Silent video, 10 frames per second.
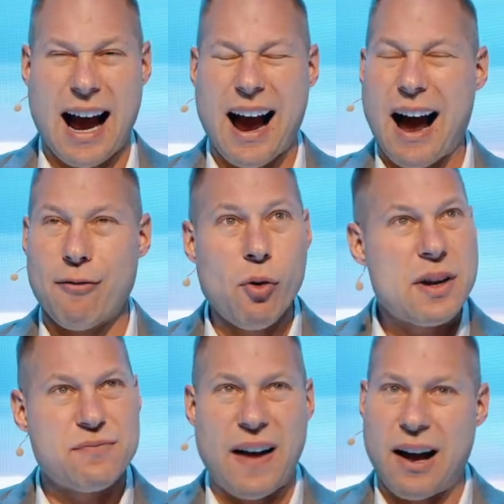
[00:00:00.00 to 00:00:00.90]
I've
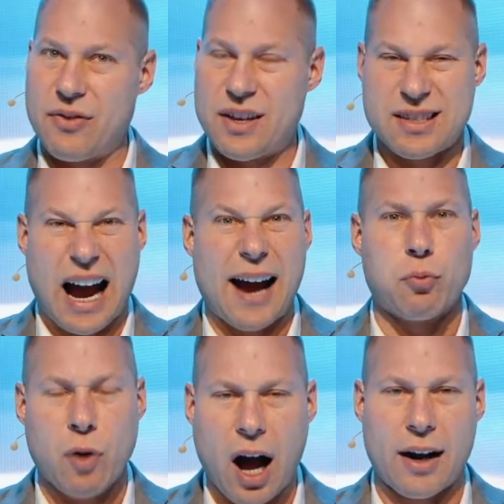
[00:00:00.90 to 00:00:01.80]
always found this
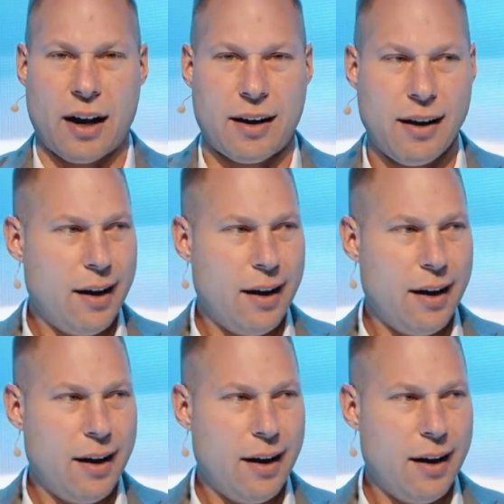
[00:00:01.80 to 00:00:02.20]
ironic.